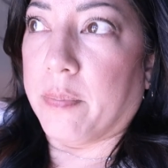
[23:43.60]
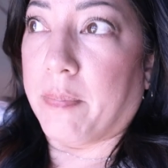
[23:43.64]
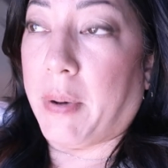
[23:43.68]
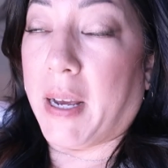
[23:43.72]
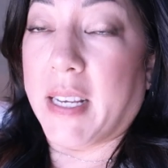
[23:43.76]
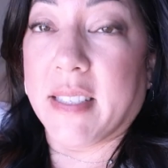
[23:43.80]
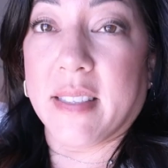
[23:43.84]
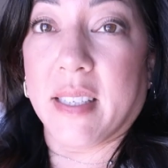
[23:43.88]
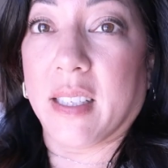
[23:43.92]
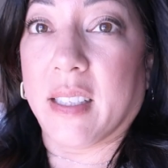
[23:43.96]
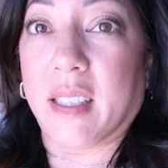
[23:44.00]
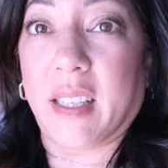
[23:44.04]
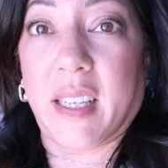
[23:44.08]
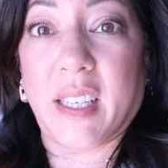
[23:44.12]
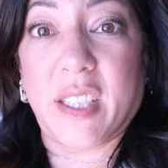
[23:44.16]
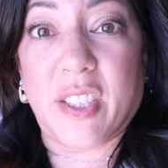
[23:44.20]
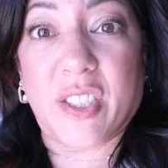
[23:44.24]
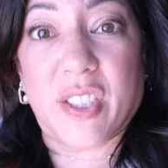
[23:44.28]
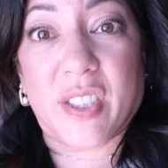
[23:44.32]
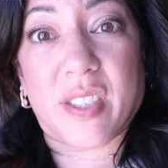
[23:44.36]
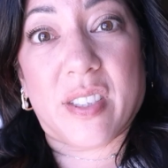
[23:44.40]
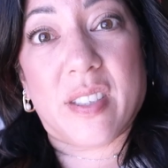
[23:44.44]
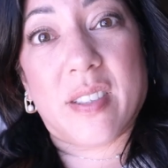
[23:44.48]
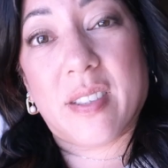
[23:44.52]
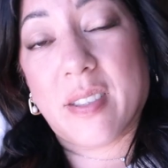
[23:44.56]
basically
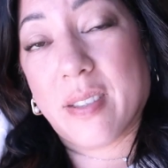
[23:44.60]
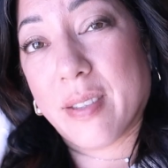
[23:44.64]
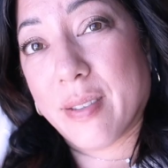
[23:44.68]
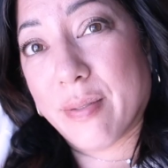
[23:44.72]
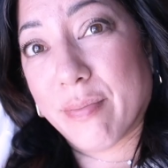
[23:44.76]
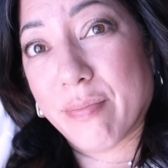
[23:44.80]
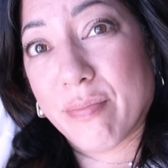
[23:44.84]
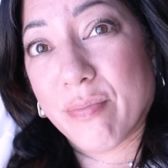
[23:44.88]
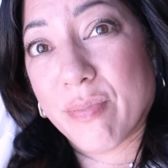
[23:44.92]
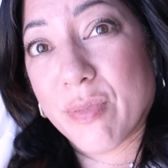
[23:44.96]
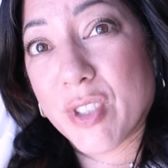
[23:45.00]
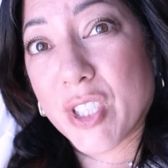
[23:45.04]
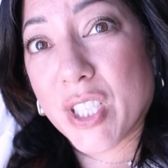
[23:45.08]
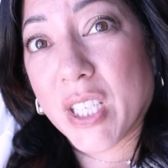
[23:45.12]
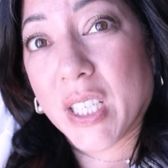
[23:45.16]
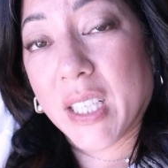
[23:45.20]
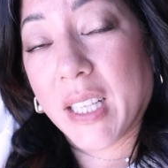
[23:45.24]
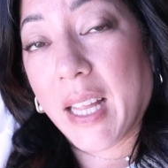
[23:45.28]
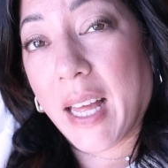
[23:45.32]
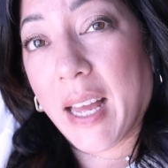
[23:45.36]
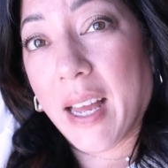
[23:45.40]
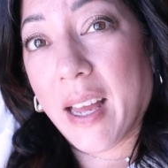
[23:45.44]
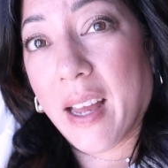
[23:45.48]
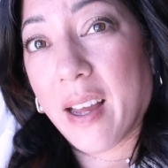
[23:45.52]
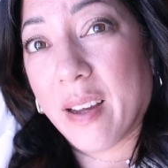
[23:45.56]
just chill
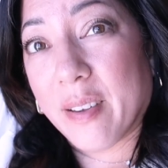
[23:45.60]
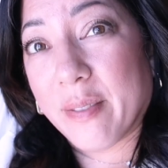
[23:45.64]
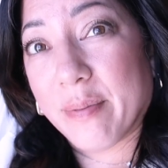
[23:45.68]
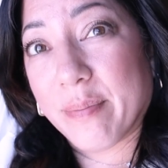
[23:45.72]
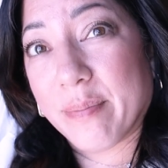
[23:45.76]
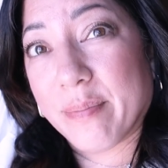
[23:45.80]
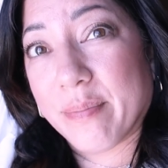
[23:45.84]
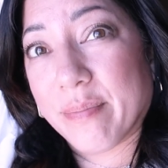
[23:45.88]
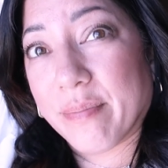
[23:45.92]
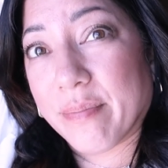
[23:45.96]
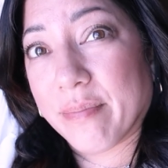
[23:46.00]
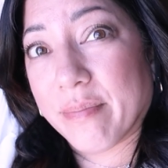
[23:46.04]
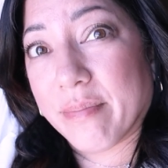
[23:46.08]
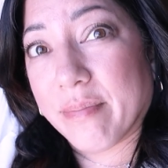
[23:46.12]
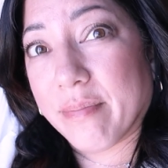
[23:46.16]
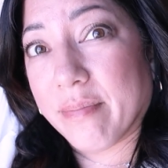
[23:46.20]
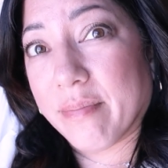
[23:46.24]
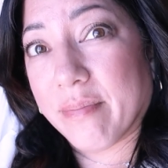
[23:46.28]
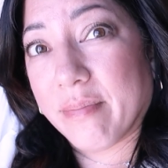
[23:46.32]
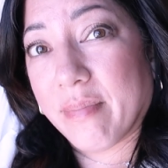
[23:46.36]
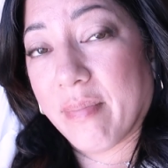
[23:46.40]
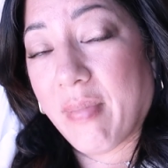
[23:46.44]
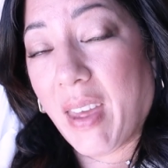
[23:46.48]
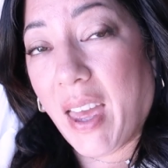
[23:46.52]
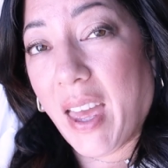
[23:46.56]
out,
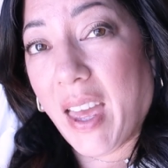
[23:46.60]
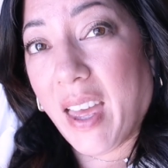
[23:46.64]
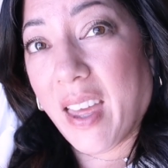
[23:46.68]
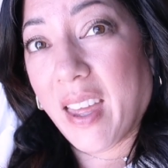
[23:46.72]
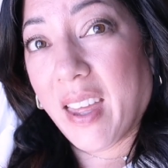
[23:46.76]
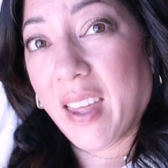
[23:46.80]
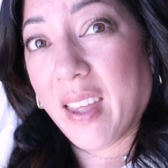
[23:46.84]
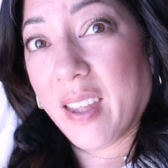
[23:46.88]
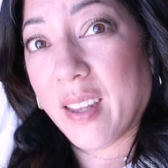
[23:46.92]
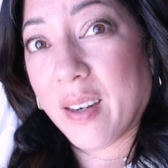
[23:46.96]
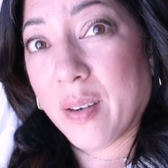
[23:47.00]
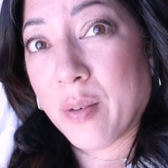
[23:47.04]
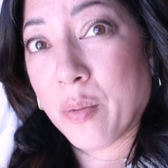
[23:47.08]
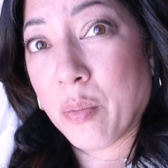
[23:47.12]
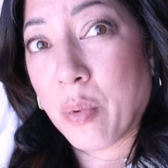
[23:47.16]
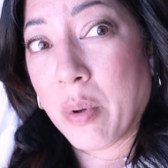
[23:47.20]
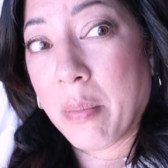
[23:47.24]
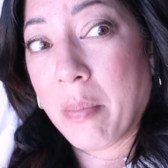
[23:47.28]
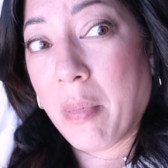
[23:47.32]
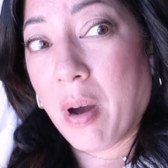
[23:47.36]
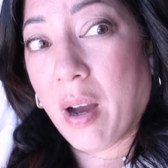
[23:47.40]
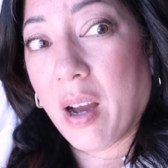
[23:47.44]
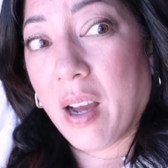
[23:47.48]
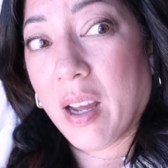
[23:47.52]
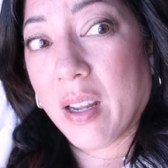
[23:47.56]
and we
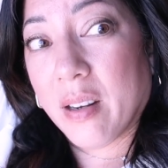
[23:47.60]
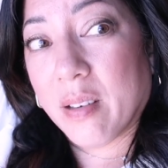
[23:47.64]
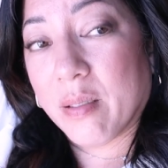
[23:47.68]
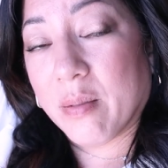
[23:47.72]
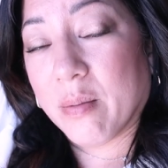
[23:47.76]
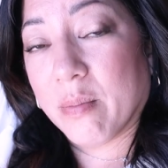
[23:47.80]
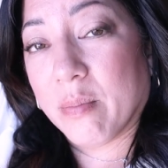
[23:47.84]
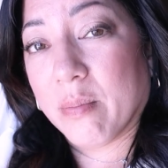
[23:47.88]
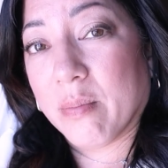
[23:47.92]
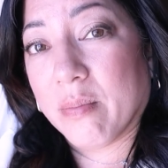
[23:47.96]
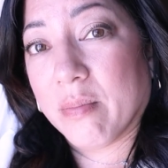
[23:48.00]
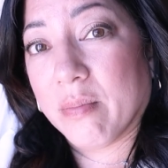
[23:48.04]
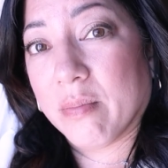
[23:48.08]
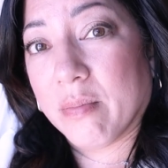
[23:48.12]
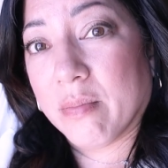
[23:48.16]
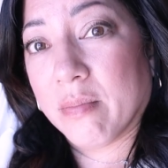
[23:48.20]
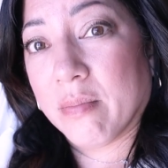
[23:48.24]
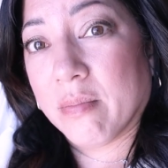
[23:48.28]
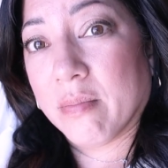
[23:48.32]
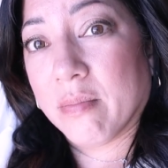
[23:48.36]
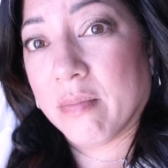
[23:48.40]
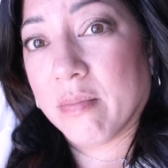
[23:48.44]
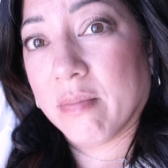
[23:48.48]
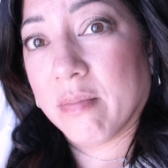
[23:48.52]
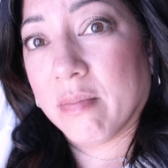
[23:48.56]
might
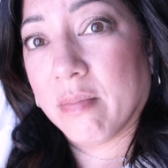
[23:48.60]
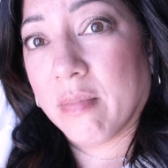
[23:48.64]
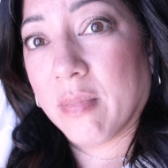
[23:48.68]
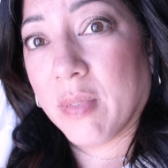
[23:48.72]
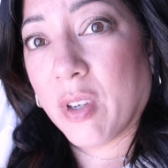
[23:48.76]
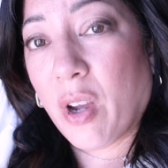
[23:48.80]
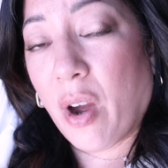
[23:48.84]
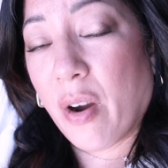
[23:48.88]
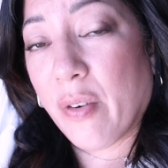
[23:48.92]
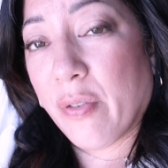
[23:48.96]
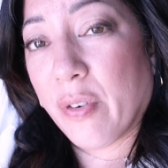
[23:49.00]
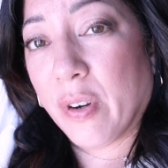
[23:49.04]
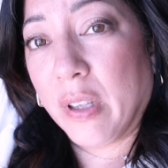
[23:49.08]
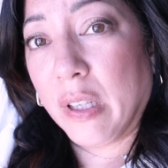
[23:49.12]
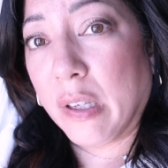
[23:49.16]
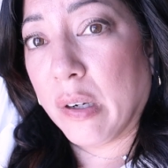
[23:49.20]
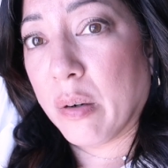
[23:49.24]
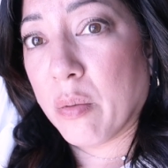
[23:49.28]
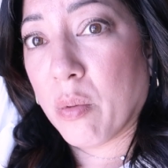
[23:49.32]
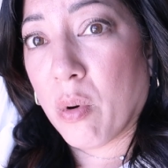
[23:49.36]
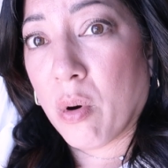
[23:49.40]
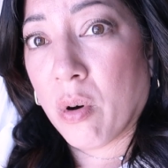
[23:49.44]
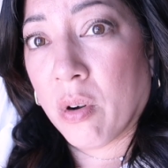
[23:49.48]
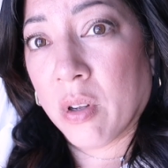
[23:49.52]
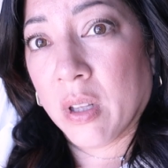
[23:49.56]
go for a little
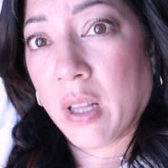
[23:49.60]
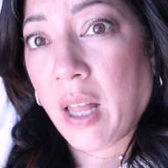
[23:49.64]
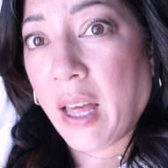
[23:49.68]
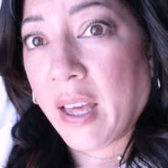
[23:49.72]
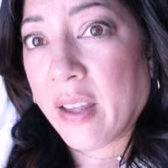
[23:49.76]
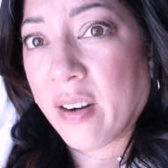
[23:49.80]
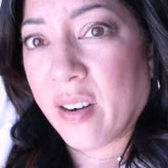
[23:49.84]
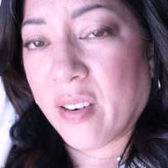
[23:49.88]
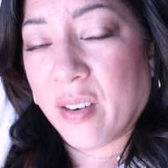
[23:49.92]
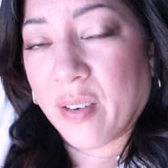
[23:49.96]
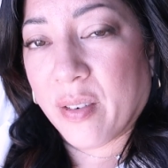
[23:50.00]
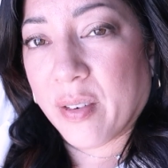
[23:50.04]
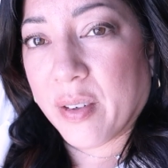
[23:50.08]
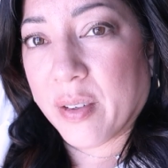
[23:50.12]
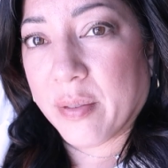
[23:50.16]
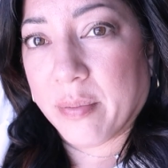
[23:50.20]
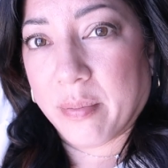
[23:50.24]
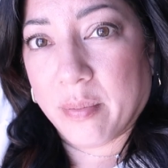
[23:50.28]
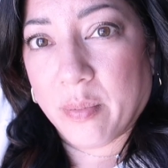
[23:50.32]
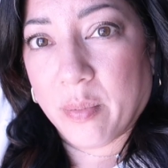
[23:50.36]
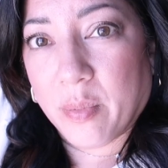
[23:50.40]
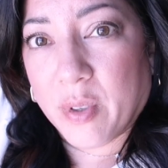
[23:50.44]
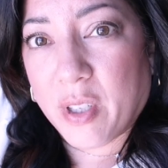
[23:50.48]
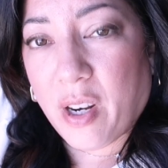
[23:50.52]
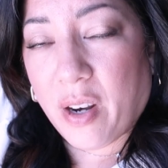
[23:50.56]
walk later,
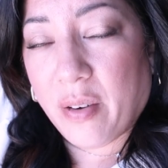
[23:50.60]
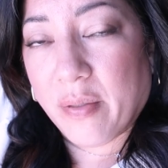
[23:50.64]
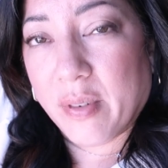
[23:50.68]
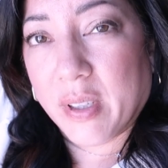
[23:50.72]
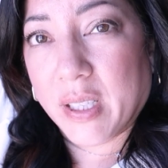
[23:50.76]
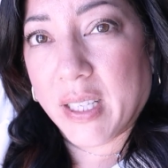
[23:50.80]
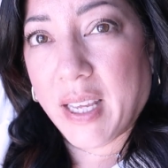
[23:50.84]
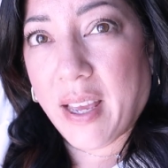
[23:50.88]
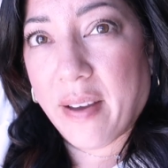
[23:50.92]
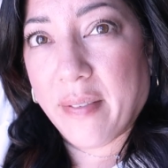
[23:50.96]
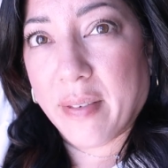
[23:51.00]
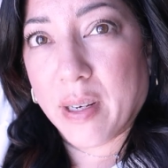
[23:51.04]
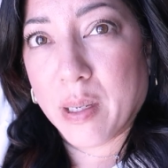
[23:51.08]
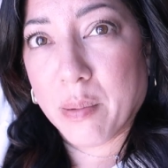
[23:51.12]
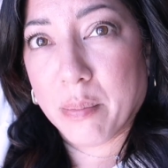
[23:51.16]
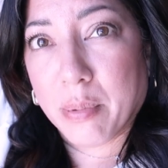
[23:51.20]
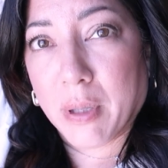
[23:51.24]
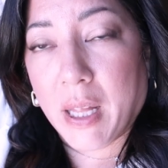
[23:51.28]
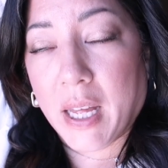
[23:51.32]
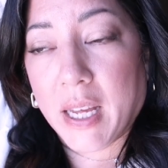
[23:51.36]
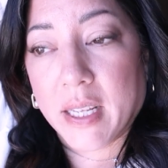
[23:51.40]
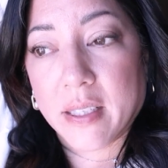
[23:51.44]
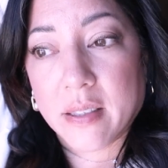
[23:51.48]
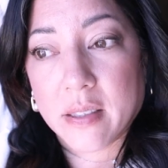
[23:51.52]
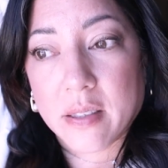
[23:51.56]
and we don't really have any
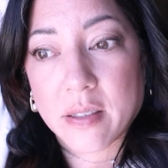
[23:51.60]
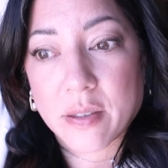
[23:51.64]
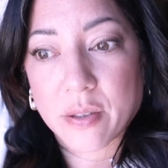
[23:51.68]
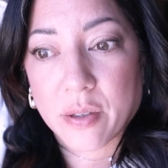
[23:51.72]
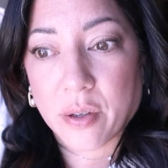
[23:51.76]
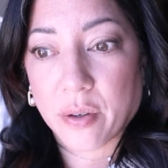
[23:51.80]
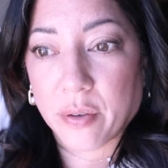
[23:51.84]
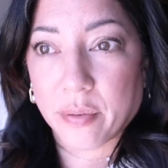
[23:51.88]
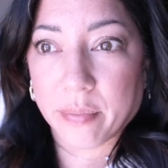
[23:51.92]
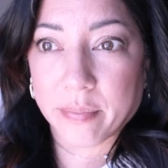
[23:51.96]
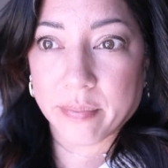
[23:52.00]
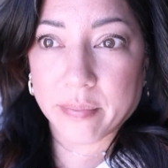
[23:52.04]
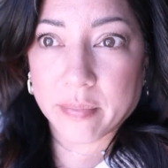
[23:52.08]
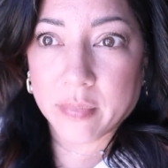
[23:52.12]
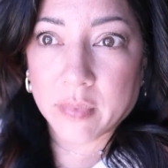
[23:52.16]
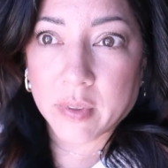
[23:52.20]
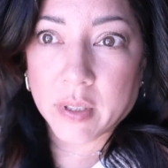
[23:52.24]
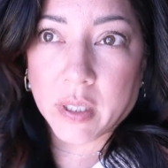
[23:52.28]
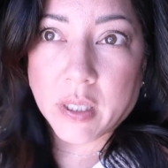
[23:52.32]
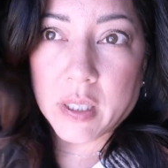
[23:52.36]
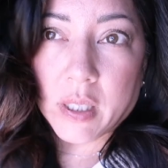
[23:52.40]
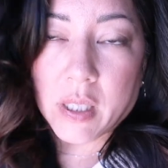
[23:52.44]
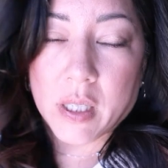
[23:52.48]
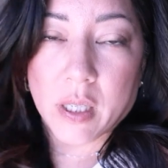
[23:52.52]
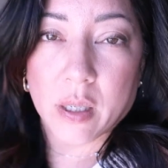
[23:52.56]
plans, so
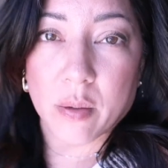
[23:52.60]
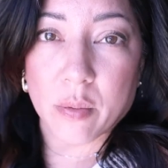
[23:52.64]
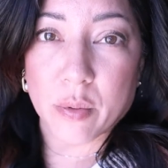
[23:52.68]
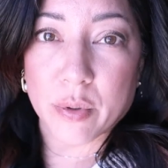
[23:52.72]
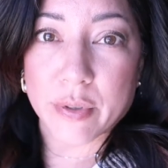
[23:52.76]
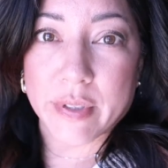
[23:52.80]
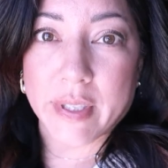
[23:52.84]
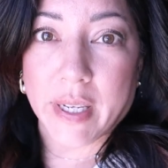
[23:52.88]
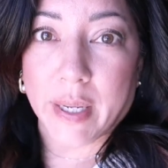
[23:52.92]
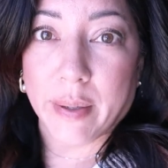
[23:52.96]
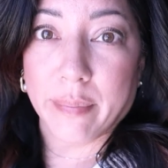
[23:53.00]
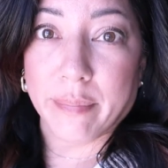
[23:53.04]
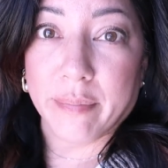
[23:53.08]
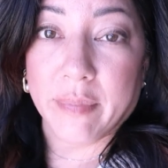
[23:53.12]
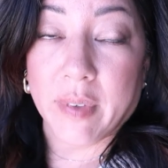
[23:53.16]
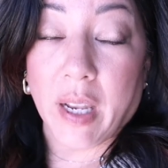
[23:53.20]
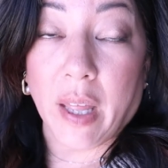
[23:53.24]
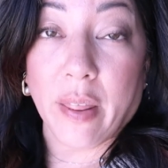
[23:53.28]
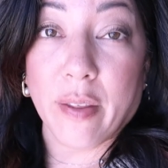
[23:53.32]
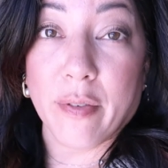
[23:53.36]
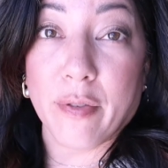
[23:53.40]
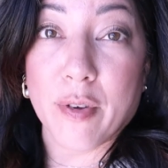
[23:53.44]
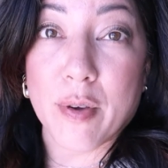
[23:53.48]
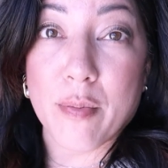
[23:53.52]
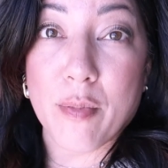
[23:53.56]
we'll see.
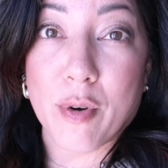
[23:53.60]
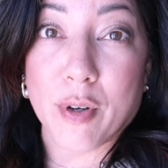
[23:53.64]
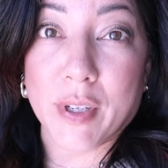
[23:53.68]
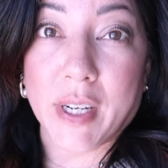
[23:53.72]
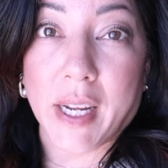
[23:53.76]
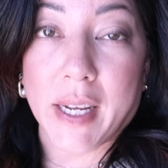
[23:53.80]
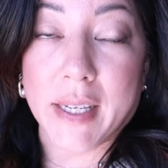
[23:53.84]
Another few more